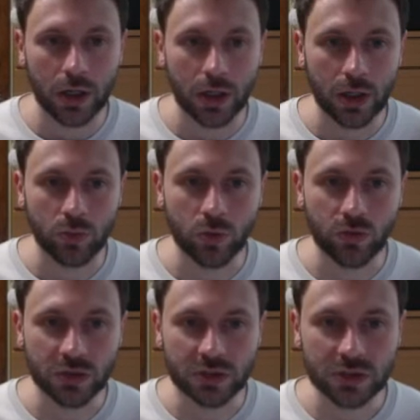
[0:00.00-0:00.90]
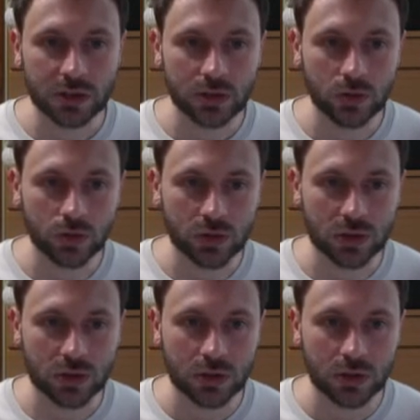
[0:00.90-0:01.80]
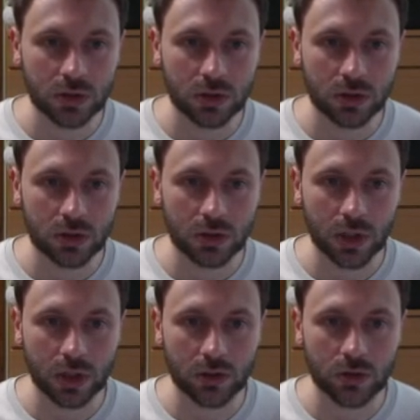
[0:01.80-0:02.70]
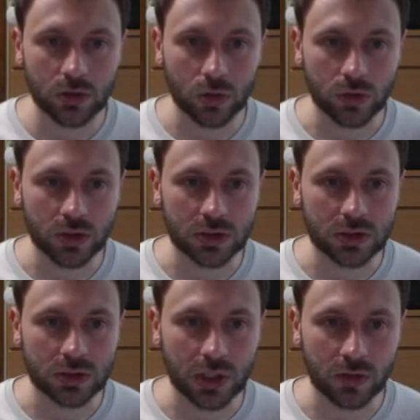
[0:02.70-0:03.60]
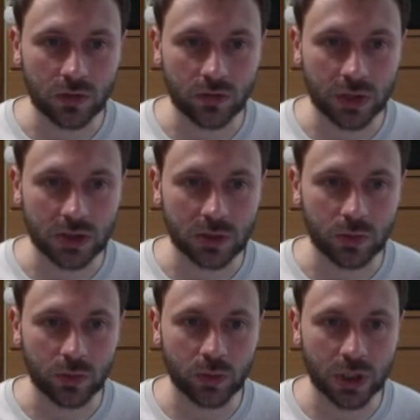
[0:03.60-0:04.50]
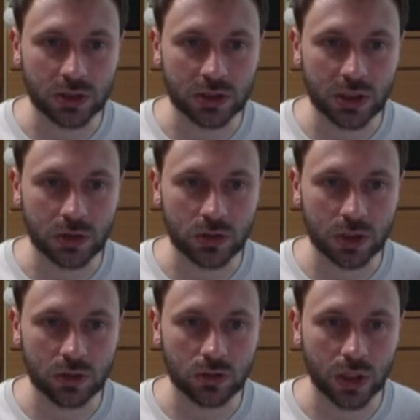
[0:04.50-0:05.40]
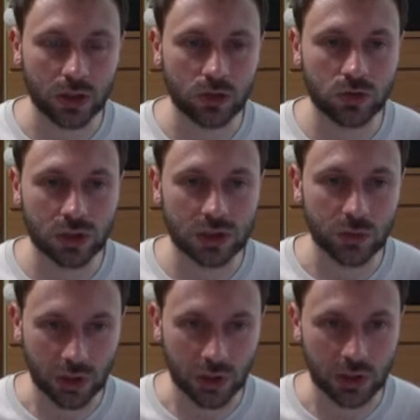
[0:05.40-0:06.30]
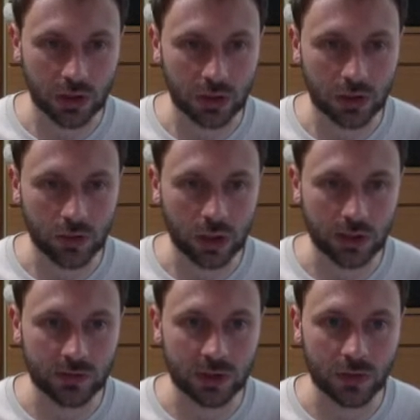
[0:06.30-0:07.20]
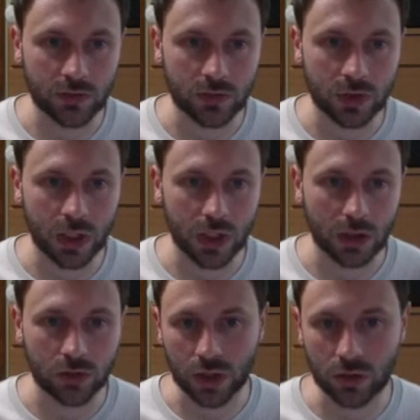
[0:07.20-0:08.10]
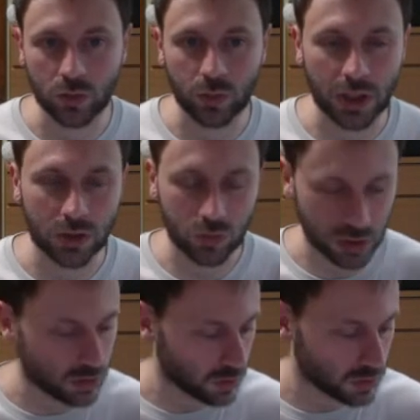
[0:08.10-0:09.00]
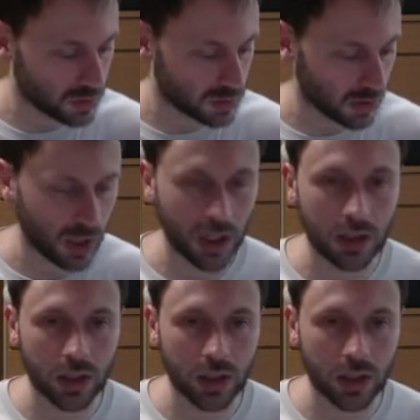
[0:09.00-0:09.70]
movies used, like you know this kind of fancy brushes that you can do like trees with and all kinds of stuff. And I tried to paint with those and I